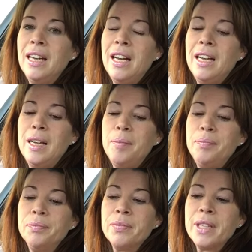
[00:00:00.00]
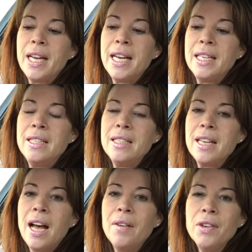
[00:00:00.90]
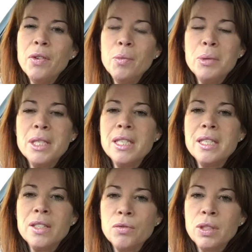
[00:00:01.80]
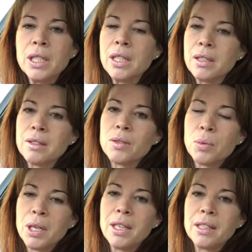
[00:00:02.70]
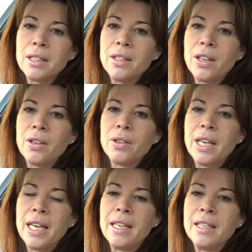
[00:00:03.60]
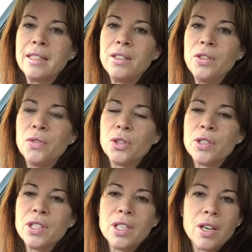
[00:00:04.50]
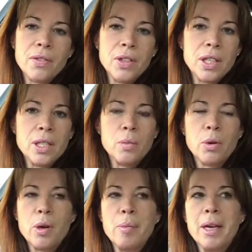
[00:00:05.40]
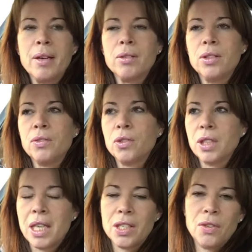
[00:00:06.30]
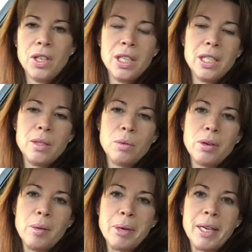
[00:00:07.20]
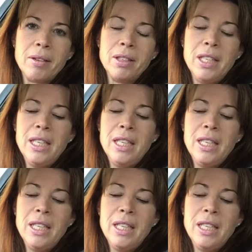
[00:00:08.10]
And having your own business is really hard work, you know, and you've got staff that you need to worry about, you've got cash flow you need to worry about.